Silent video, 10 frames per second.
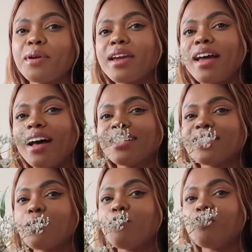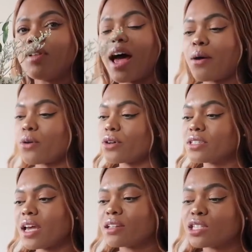we got some
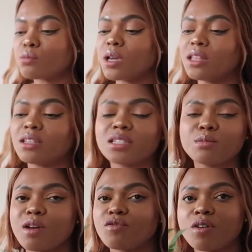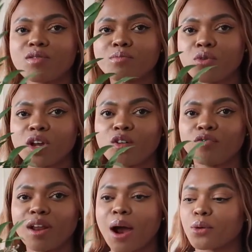flowers. Like, to me, this is my favorite bouquet of
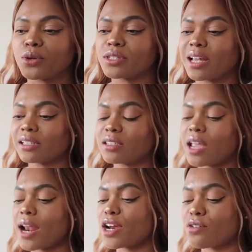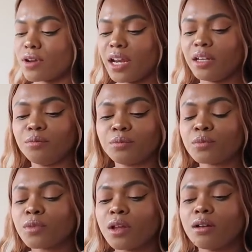flowers, like this kind of green.
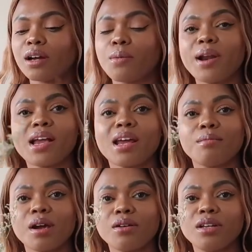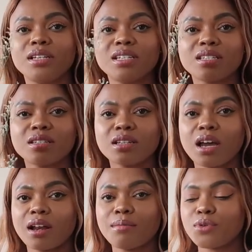Like, when I get married, this is the
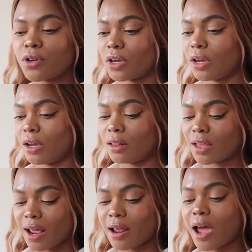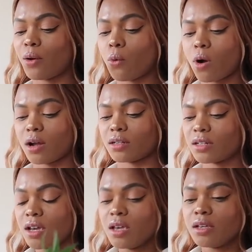kind of bouquet that I want,
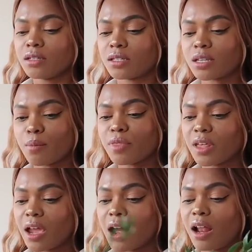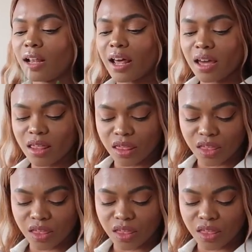something like